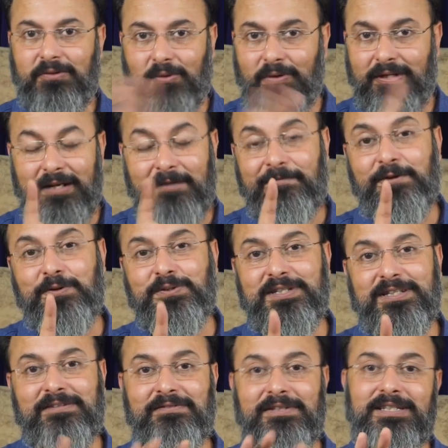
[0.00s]
Don't confuse
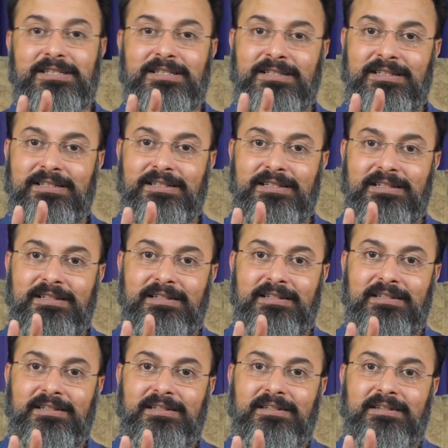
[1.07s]
it with
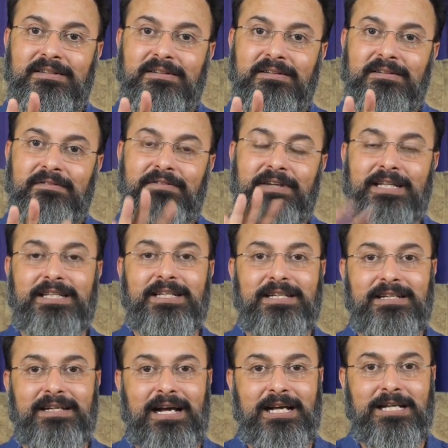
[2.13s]

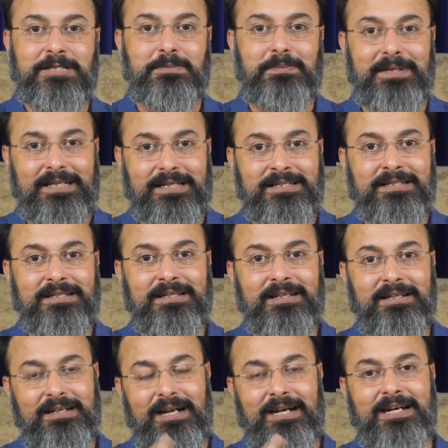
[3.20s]
Vedic aspects.
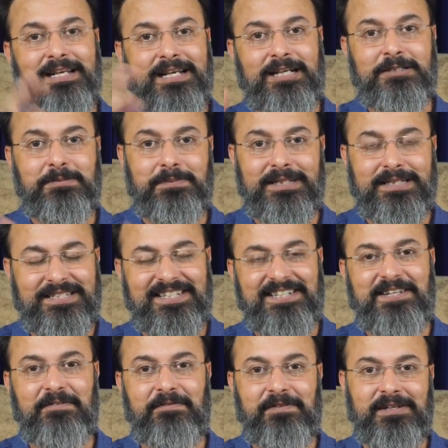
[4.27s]
Nadi aspects
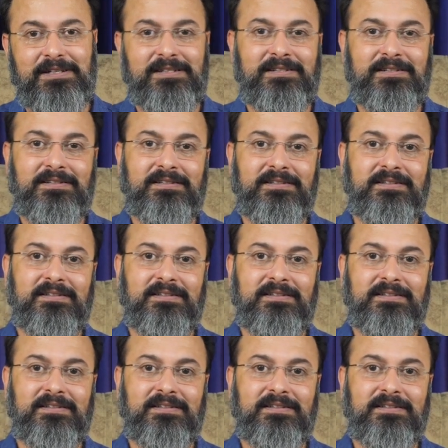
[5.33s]
are different.